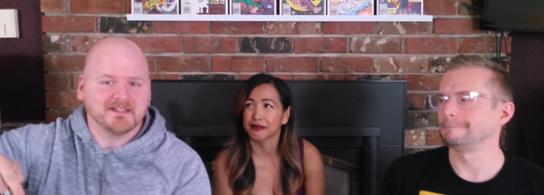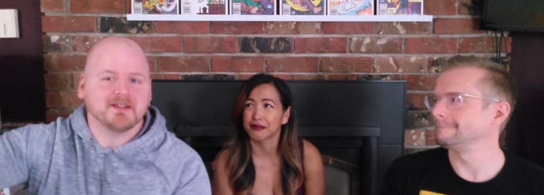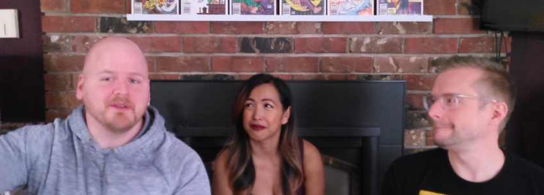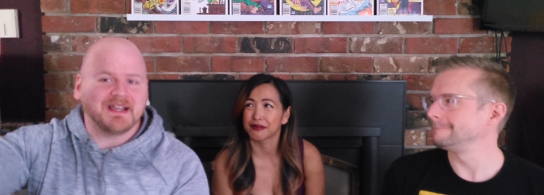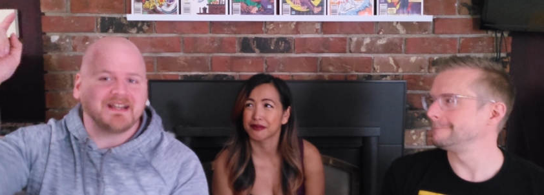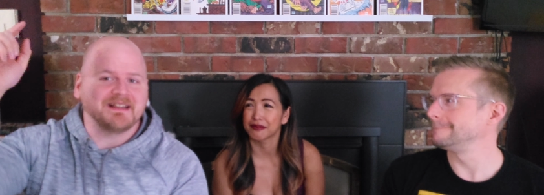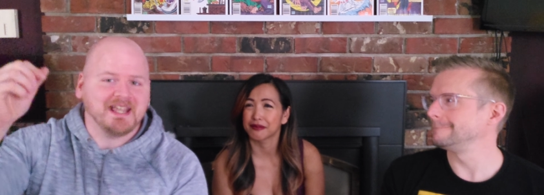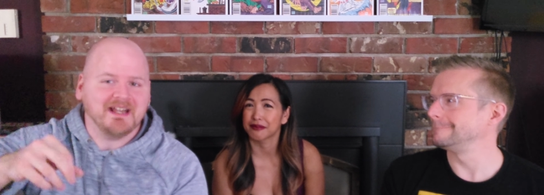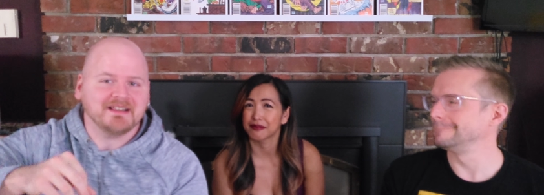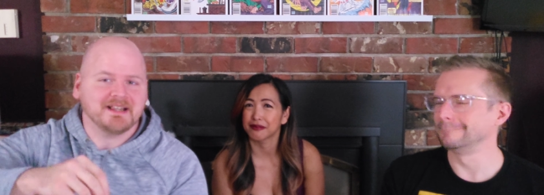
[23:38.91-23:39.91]
Speaker 1: so they can
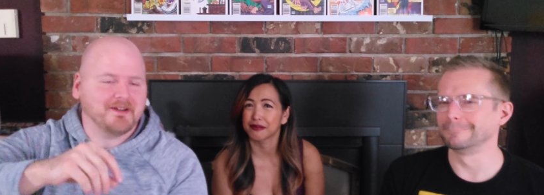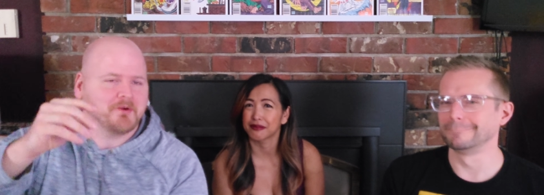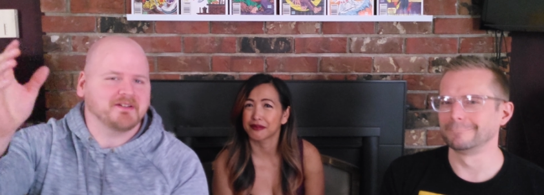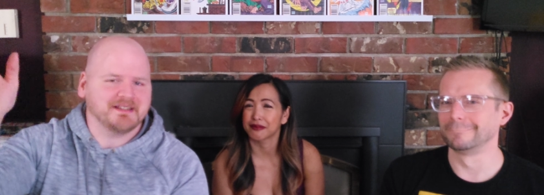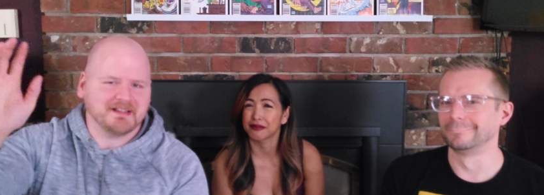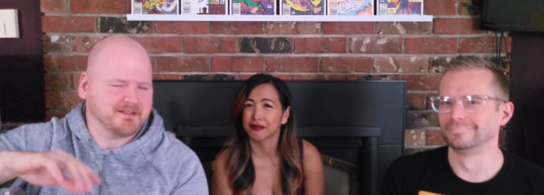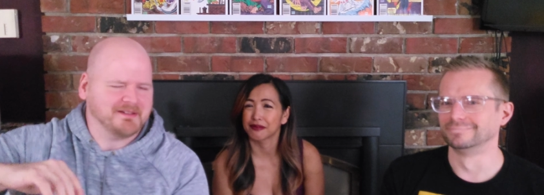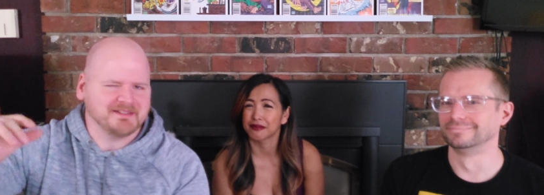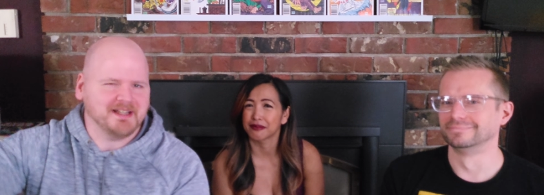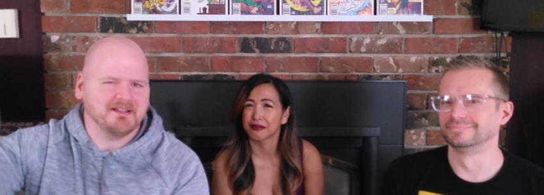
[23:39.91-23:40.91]
take the or
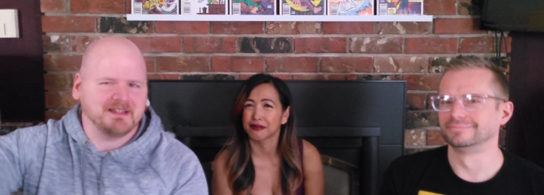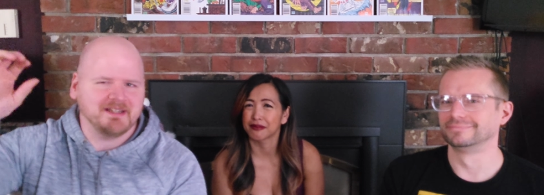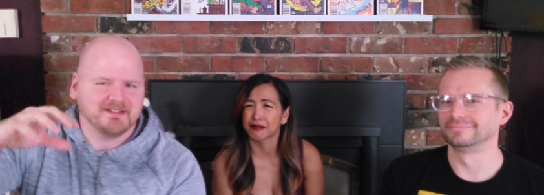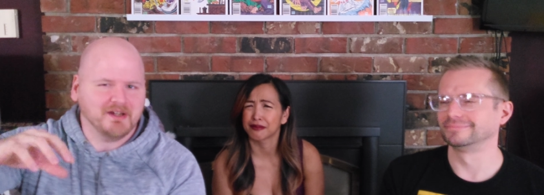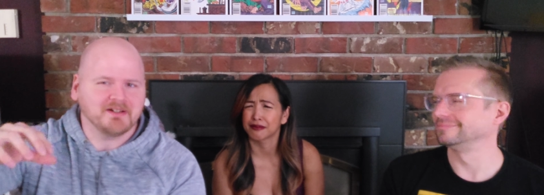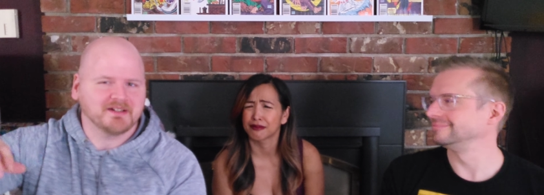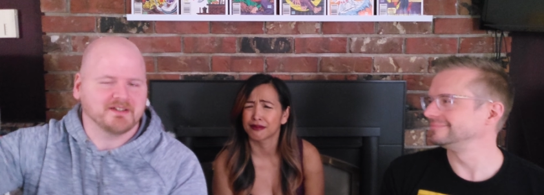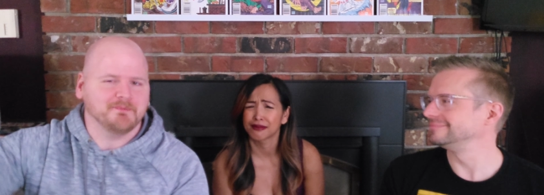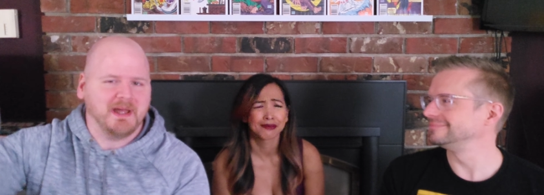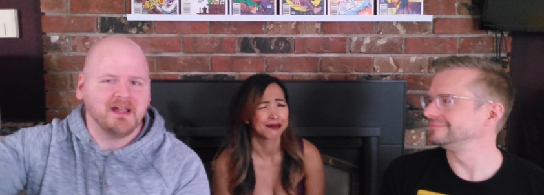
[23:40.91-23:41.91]
send his younger
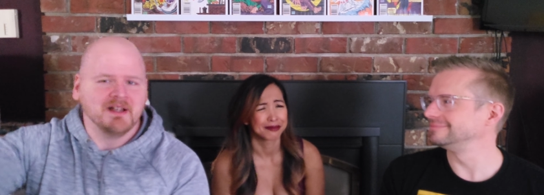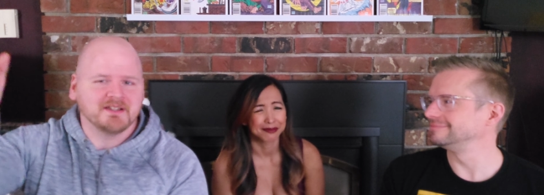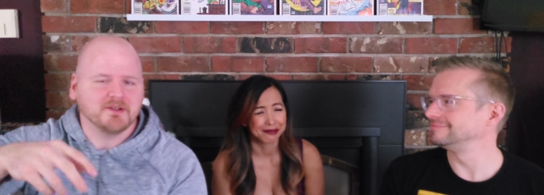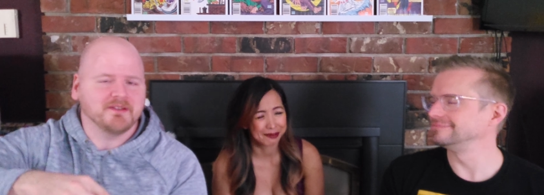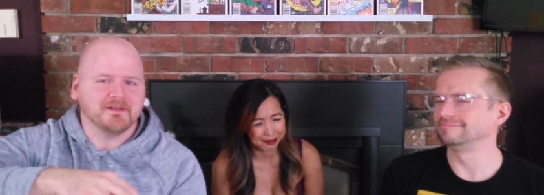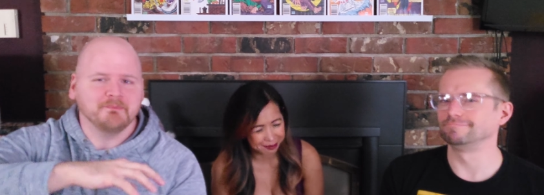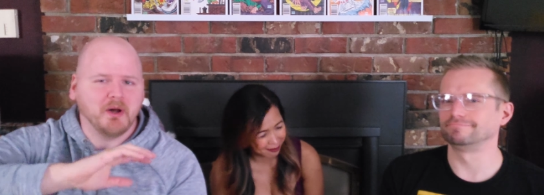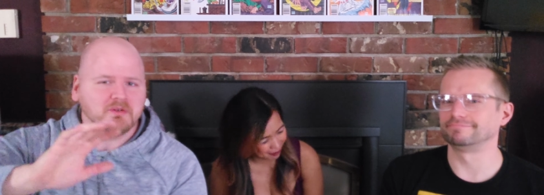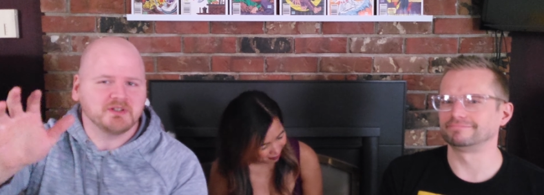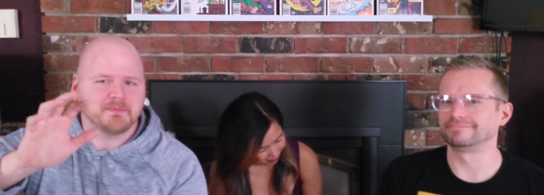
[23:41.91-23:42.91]
self back so
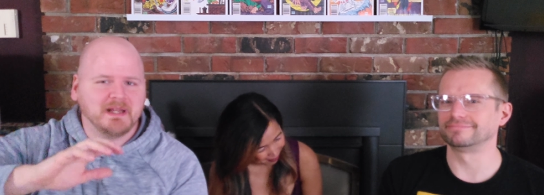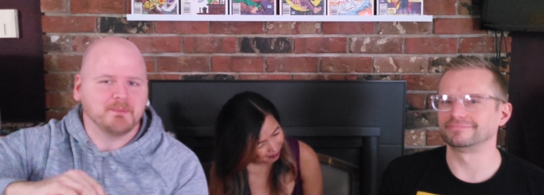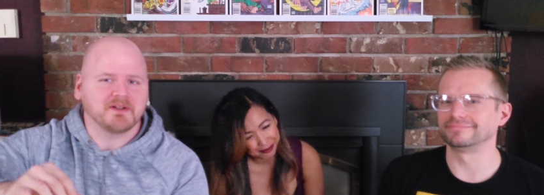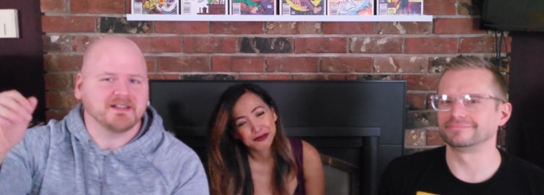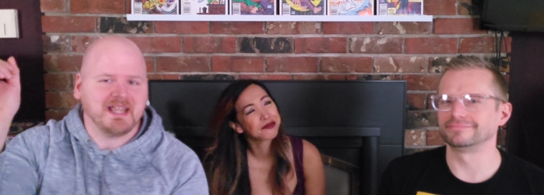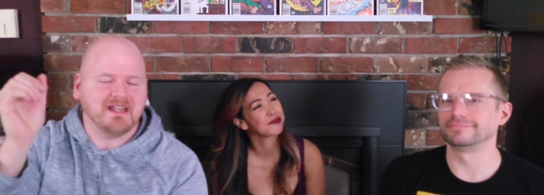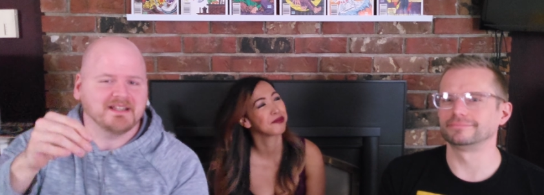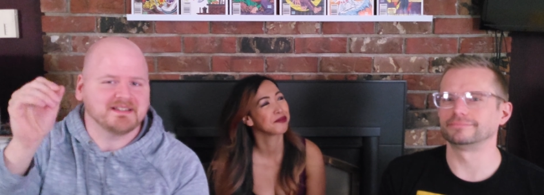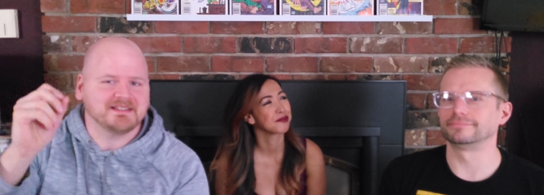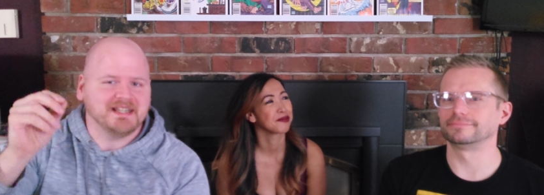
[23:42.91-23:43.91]
Mojo people can take
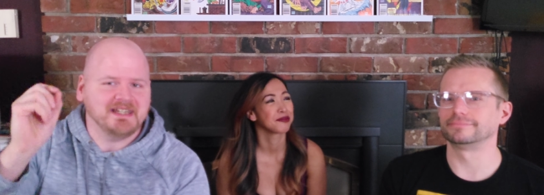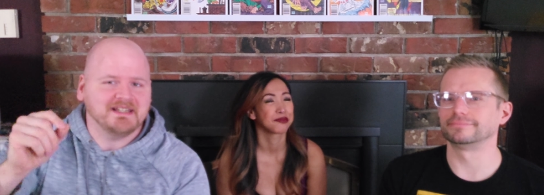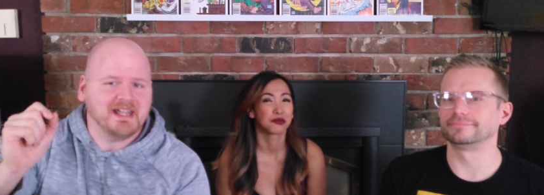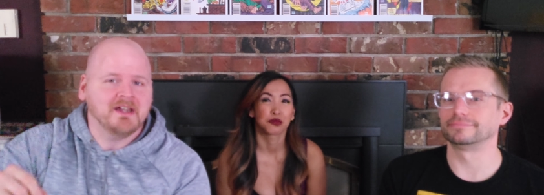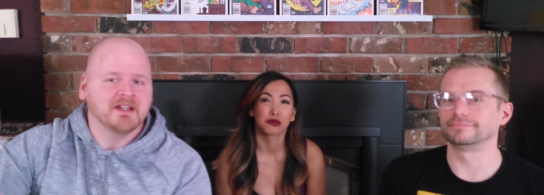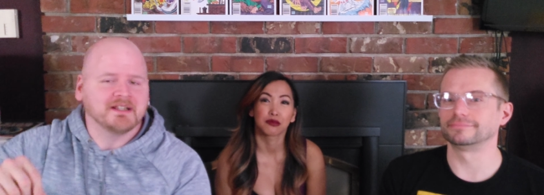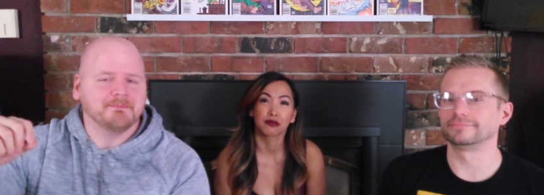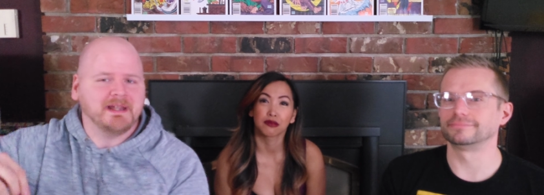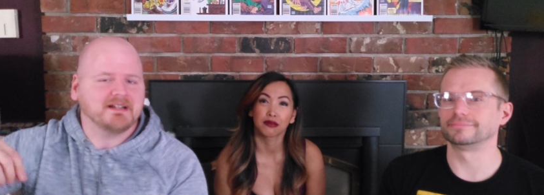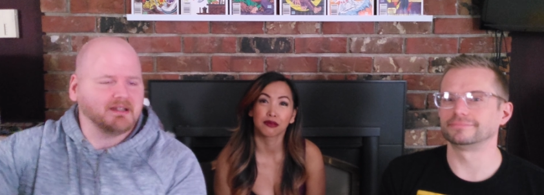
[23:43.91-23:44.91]
his DNA to
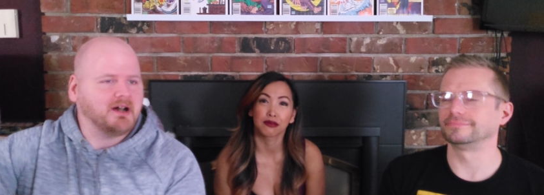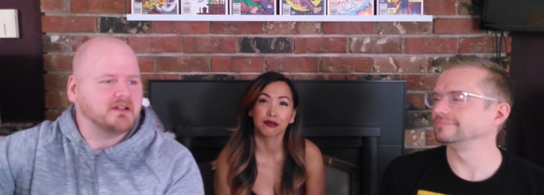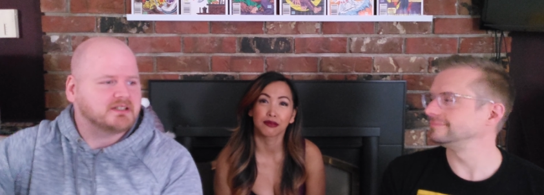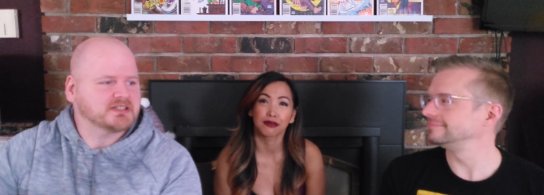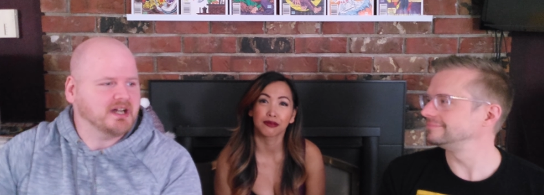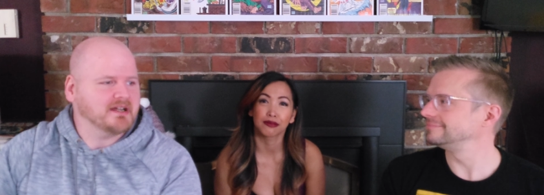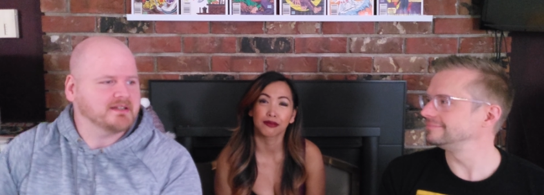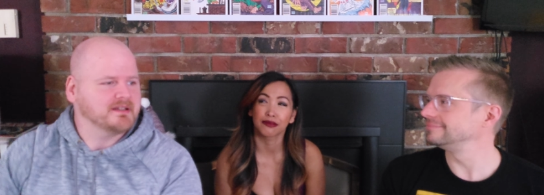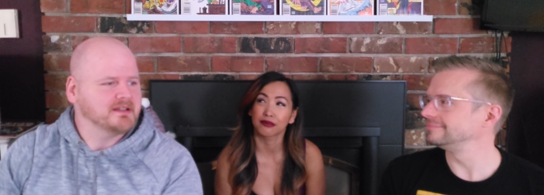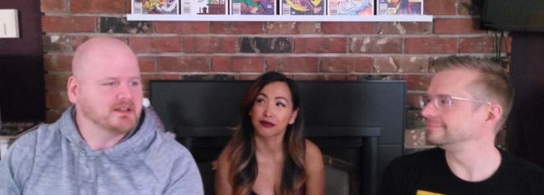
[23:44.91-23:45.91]
make
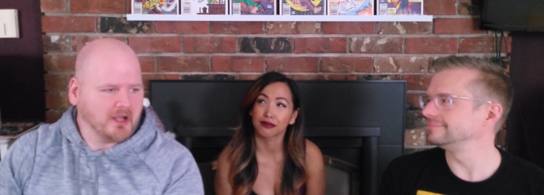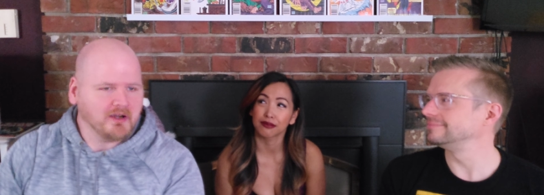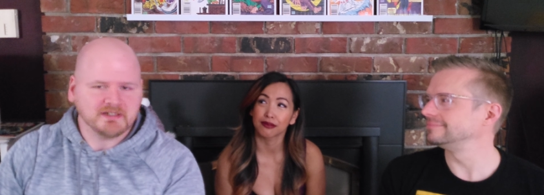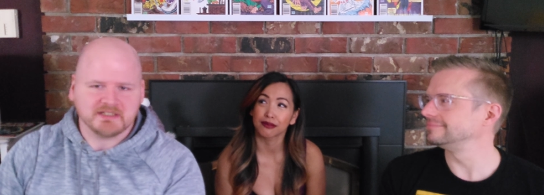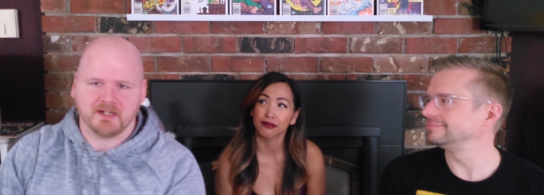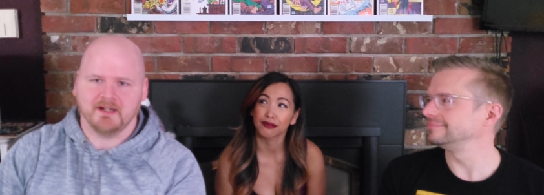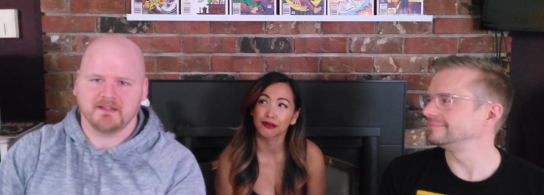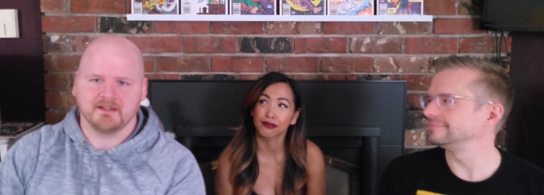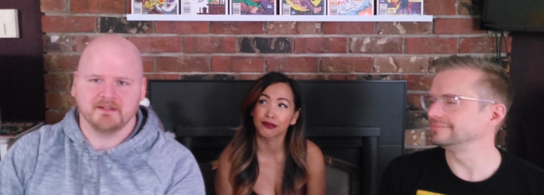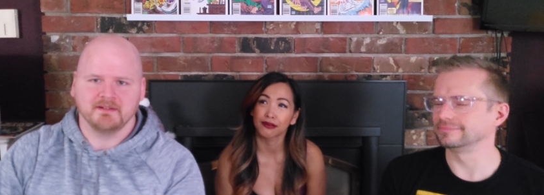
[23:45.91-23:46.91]
Longshot
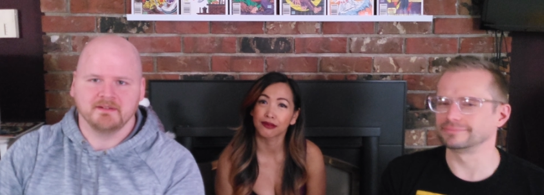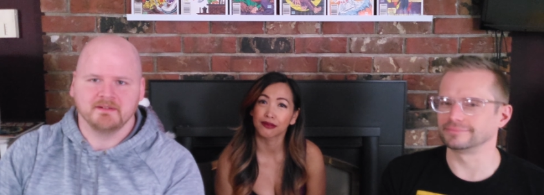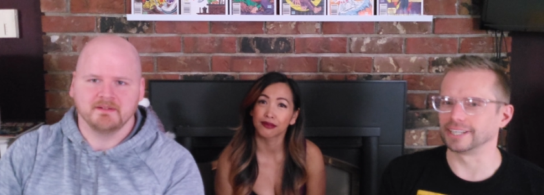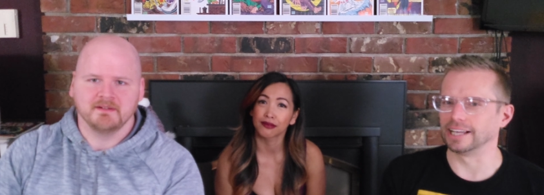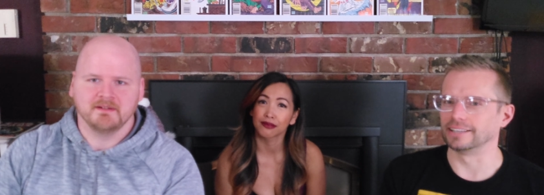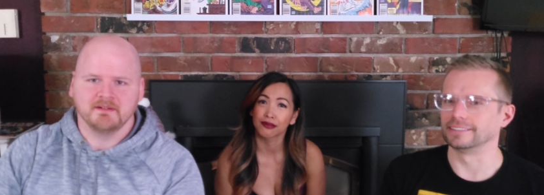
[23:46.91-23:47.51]
Longshot. Yeah,